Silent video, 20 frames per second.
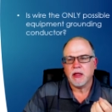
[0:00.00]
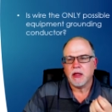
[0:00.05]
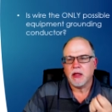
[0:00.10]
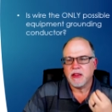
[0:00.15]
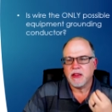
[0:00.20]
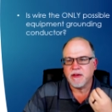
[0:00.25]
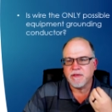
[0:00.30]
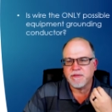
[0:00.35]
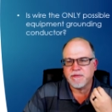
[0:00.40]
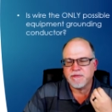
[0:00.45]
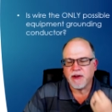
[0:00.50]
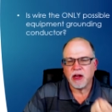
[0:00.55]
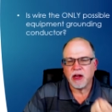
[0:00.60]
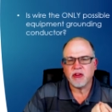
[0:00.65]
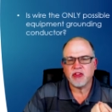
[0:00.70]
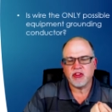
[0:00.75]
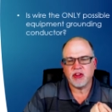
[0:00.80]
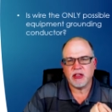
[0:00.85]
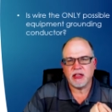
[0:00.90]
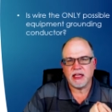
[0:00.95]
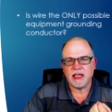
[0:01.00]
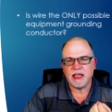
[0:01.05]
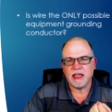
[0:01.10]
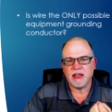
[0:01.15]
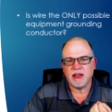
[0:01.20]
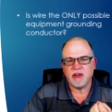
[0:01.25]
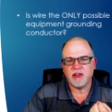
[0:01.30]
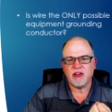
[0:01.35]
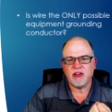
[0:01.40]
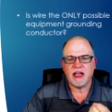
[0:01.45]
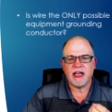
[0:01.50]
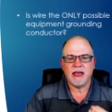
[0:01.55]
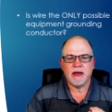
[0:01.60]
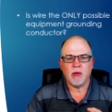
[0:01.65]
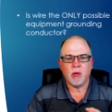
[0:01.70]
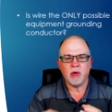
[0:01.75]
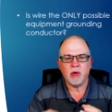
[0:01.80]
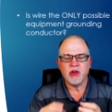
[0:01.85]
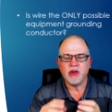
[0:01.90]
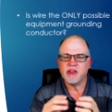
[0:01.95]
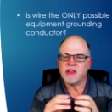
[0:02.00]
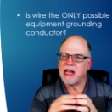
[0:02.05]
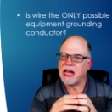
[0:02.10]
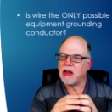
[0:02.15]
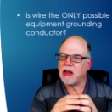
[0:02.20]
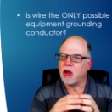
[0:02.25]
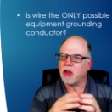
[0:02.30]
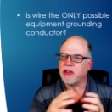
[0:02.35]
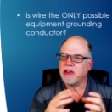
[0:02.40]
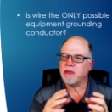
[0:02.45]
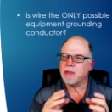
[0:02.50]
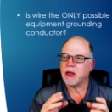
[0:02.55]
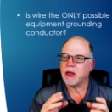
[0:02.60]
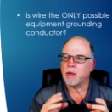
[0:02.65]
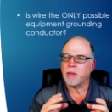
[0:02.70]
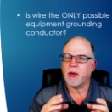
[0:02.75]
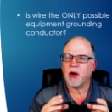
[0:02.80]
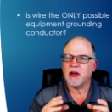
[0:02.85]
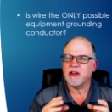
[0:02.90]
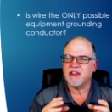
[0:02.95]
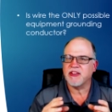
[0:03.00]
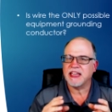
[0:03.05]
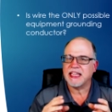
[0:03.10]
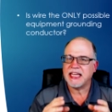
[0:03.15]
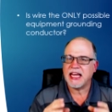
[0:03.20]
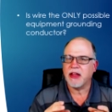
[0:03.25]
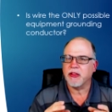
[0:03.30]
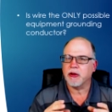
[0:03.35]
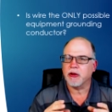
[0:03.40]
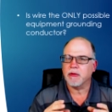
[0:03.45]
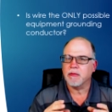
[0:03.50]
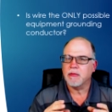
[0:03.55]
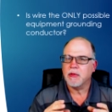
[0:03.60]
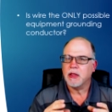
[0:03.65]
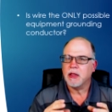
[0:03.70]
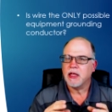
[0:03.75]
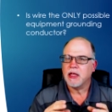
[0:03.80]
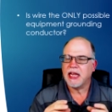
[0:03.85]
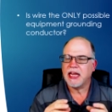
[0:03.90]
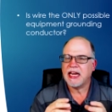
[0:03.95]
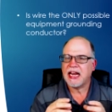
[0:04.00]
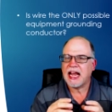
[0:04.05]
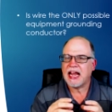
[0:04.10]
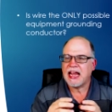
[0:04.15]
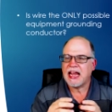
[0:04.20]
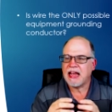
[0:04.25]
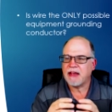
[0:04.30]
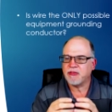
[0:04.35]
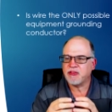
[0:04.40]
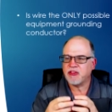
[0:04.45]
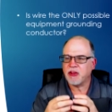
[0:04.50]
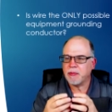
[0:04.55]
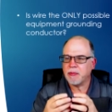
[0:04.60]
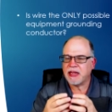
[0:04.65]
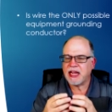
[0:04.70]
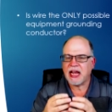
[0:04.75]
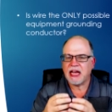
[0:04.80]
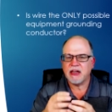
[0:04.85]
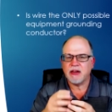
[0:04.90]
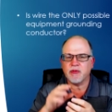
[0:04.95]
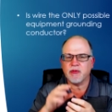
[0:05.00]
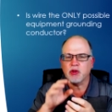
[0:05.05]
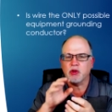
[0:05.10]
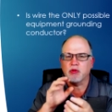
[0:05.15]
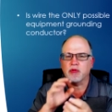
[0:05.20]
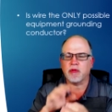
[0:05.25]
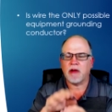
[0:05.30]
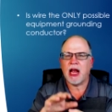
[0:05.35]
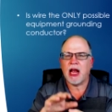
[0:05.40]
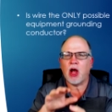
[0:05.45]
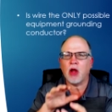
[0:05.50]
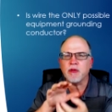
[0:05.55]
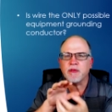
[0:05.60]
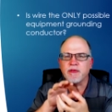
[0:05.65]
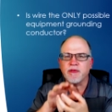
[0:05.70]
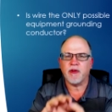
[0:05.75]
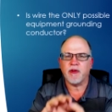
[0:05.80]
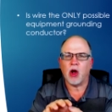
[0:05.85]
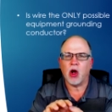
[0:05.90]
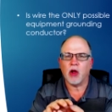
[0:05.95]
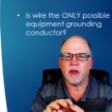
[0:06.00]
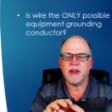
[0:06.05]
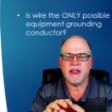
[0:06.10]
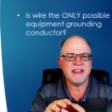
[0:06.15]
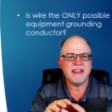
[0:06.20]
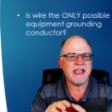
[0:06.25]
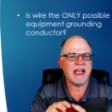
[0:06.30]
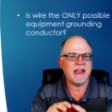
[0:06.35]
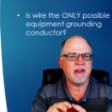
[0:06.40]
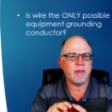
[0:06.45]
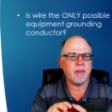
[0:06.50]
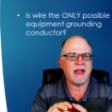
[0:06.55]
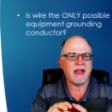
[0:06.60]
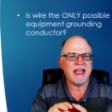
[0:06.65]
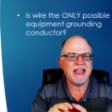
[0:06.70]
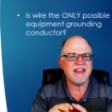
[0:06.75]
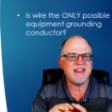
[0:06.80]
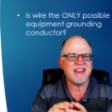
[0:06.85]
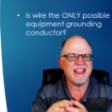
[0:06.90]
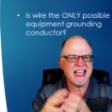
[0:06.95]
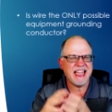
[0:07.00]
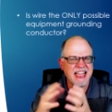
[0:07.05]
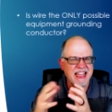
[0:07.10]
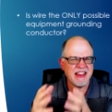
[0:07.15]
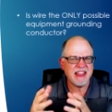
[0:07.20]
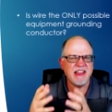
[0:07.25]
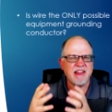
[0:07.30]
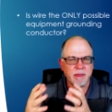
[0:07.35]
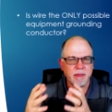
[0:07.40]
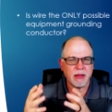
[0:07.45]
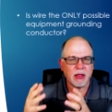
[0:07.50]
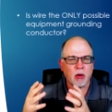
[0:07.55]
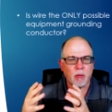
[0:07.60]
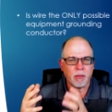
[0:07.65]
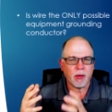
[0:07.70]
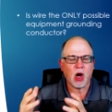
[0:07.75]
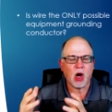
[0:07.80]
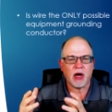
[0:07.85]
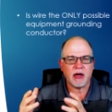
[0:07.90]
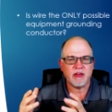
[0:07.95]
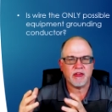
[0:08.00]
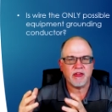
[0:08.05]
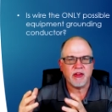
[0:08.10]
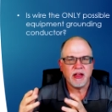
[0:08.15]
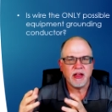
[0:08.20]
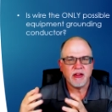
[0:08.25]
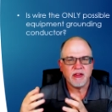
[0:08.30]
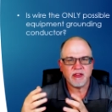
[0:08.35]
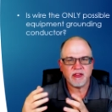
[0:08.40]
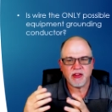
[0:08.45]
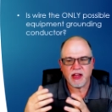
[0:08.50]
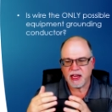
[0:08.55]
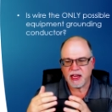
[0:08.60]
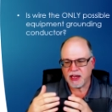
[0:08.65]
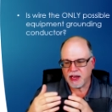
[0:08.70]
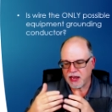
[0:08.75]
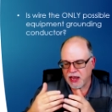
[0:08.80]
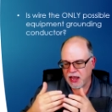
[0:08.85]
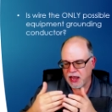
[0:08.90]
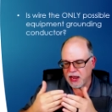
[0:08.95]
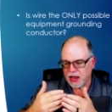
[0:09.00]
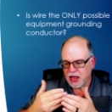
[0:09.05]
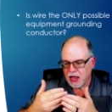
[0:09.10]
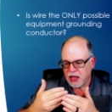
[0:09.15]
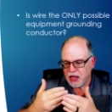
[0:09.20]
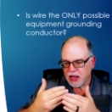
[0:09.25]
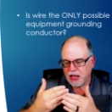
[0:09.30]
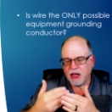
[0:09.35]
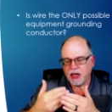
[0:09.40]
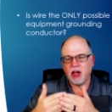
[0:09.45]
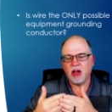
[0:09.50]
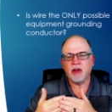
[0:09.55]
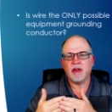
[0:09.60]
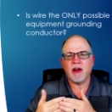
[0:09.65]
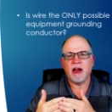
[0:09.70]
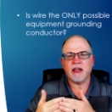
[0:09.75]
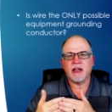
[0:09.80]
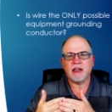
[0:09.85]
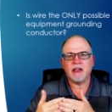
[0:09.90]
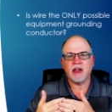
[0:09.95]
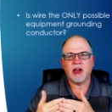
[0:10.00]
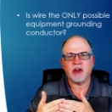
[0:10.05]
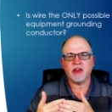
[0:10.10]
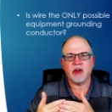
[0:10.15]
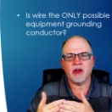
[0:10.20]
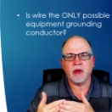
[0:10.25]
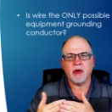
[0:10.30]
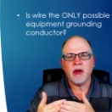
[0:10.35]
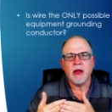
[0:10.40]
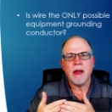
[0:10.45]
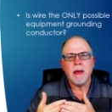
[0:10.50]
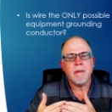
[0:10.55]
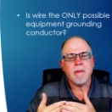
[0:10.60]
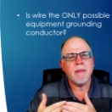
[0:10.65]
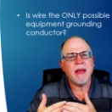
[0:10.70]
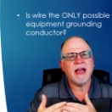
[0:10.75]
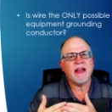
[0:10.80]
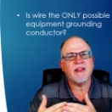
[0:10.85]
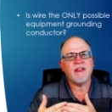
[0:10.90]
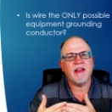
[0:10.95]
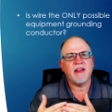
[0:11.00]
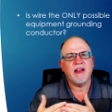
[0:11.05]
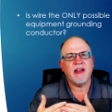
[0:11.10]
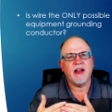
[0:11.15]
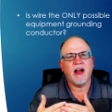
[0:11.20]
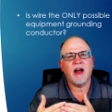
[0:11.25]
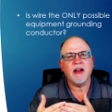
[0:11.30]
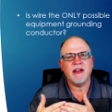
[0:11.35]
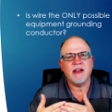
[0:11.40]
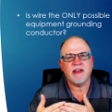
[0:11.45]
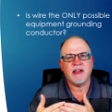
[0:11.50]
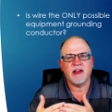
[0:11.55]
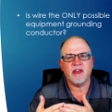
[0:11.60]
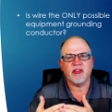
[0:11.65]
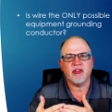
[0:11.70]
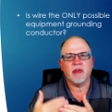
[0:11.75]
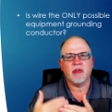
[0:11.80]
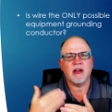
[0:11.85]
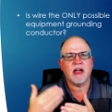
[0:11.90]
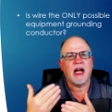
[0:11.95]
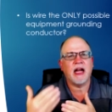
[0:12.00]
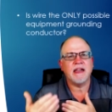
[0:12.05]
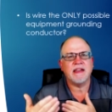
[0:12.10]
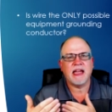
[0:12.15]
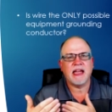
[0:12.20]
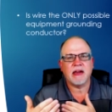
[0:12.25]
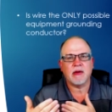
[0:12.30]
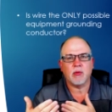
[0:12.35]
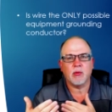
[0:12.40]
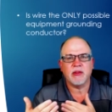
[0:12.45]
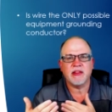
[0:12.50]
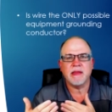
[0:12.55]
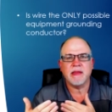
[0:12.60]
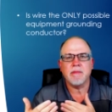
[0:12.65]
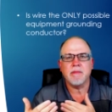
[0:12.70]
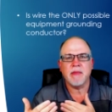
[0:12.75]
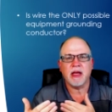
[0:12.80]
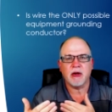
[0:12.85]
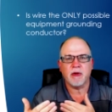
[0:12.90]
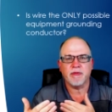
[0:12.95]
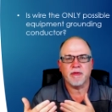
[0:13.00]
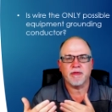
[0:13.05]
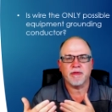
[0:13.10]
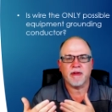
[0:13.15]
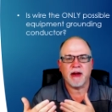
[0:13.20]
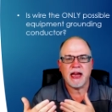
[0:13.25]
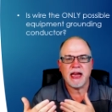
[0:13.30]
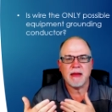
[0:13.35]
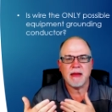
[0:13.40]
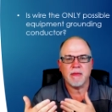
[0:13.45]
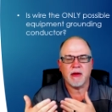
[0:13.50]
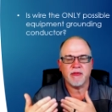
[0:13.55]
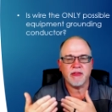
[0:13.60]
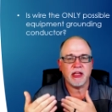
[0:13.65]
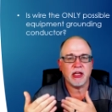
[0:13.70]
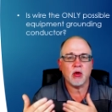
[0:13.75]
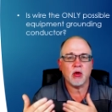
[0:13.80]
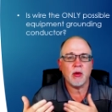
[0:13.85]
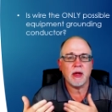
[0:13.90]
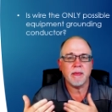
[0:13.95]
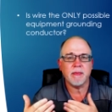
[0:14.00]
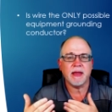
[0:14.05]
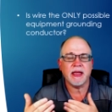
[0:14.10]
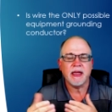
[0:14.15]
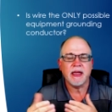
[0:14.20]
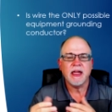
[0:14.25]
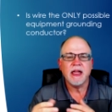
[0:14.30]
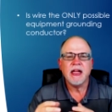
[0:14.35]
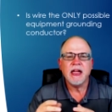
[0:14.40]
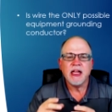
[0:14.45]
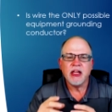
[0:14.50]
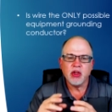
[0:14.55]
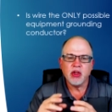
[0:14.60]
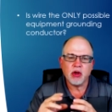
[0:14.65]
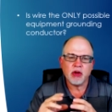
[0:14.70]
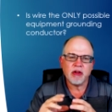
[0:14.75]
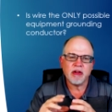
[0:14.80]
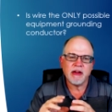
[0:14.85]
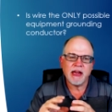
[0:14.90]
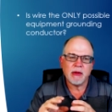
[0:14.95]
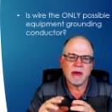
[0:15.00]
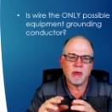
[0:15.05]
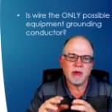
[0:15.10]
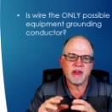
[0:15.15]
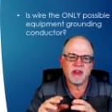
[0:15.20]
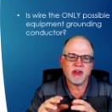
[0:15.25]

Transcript: the function is that when you tie all these metal parts together, and I have some kind of ground fault that takes place in these metal parts, say a, an ungrounded conductor makes unintentional contact with the metal frame of the equipment, you create what's